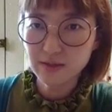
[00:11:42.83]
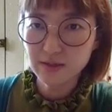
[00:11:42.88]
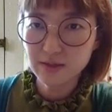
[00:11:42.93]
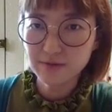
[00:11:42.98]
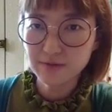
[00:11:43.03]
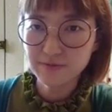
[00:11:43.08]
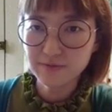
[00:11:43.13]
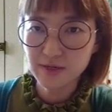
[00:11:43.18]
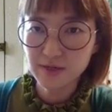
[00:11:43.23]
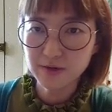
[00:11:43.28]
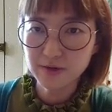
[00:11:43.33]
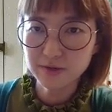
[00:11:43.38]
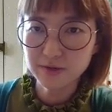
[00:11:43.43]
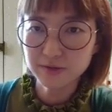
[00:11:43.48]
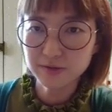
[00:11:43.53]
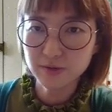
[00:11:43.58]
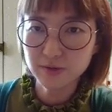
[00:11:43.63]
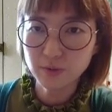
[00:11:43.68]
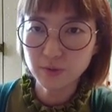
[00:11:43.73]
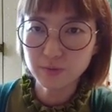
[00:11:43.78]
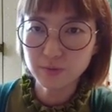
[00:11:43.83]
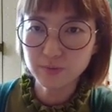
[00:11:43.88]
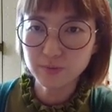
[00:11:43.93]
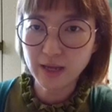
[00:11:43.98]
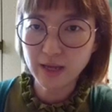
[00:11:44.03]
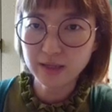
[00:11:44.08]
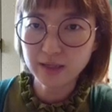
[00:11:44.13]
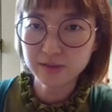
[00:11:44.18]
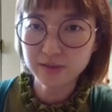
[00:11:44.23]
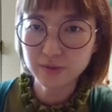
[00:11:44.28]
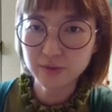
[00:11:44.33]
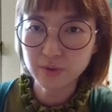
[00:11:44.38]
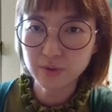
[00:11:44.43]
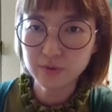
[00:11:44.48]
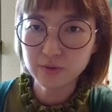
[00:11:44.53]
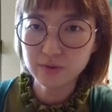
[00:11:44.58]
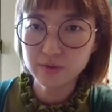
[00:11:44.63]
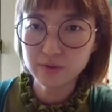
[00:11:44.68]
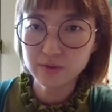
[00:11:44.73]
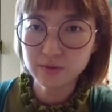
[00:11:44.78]
if there is no black
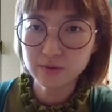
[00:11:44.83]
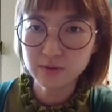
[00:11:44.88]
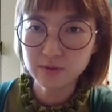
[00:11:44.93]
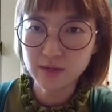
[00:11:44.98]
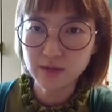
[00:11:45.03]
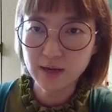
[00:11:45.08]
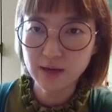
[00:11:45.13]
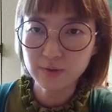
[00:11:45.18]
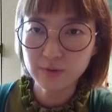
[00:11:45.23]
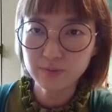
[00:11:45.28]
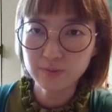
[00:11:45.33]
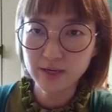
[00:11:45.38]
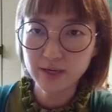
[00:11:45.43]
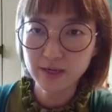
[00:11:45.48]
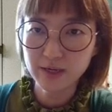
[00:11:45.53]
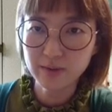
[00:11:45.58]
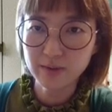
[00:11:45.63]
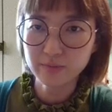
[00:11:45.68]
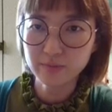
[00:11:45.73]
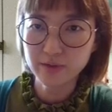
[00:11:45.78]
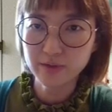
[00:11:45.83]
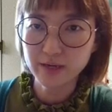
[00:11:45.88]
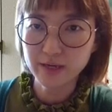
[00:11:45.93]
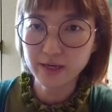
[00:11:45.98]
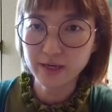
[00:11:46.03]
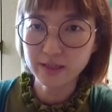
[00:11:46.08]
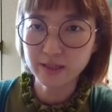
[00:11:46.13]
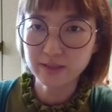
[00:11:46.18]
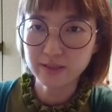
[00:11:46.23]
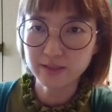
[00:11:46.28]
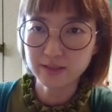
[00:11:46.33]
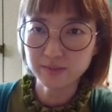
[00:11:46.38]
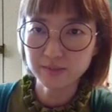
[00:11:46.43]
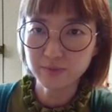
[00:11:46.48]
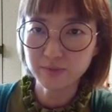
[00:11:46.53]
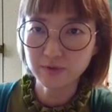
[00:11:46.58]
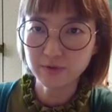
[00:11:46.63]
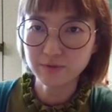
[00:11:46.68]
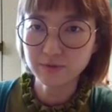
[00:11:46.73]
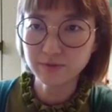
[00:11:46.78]
stone, now black can play this
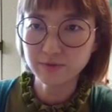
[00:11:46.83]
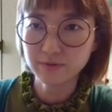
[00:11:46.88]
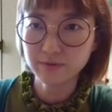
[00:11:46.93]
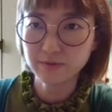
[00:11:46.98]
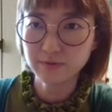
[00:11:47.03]
move.